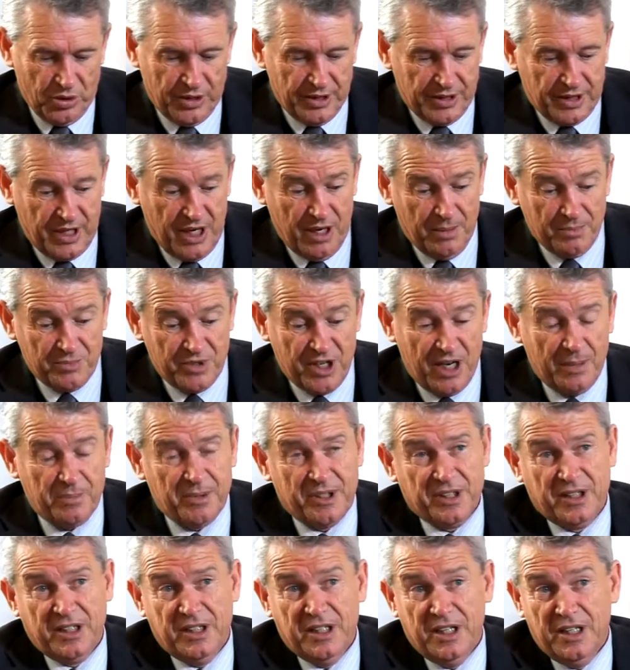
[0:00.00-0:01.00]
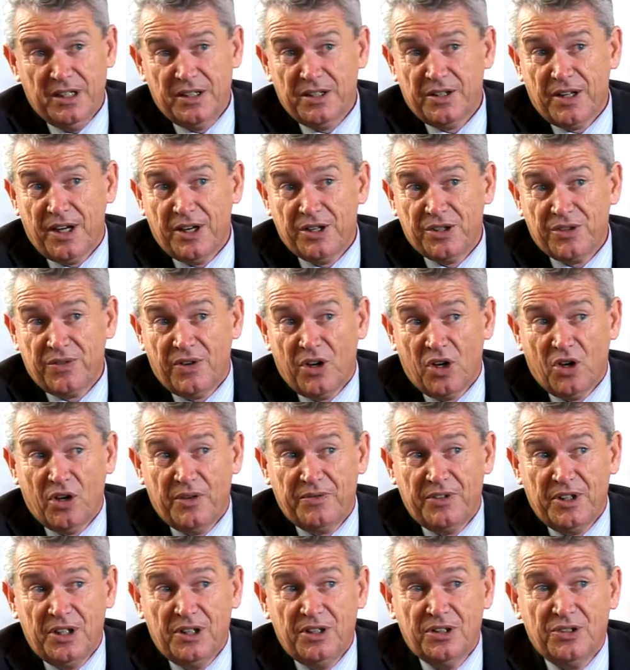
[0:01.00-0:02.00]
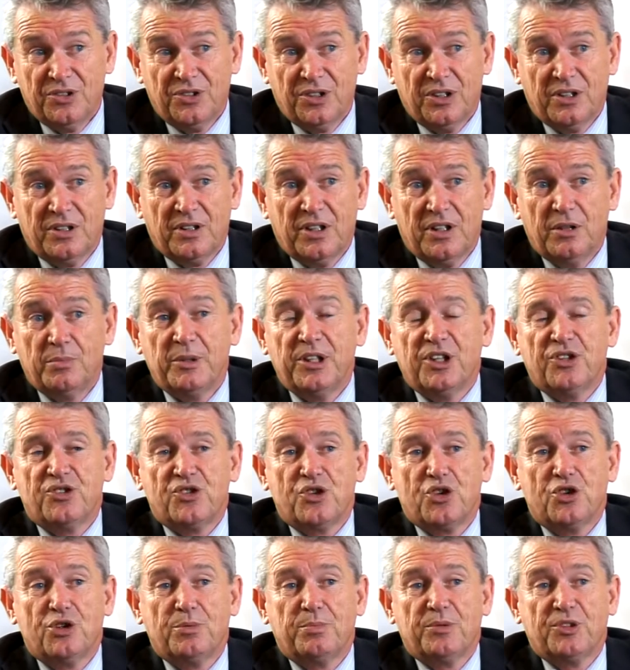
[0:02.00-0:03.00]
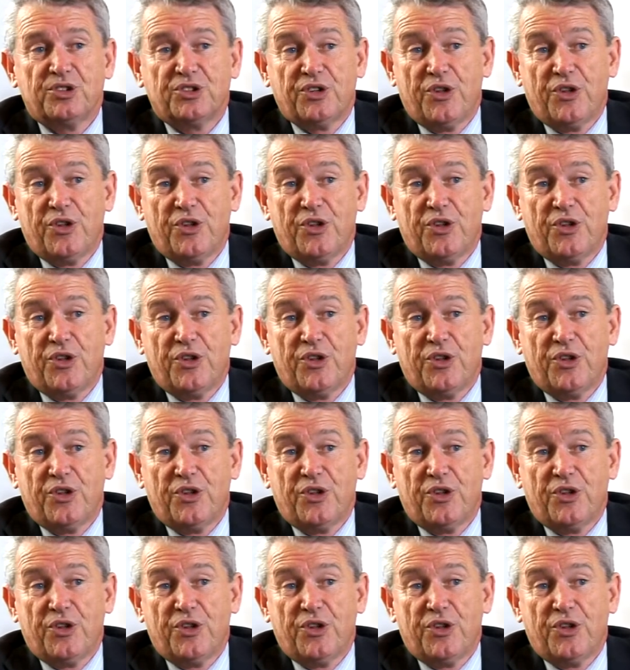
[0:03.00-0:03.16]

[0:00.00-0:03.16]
it comes up at the end of those 5 years that there'll be a surplus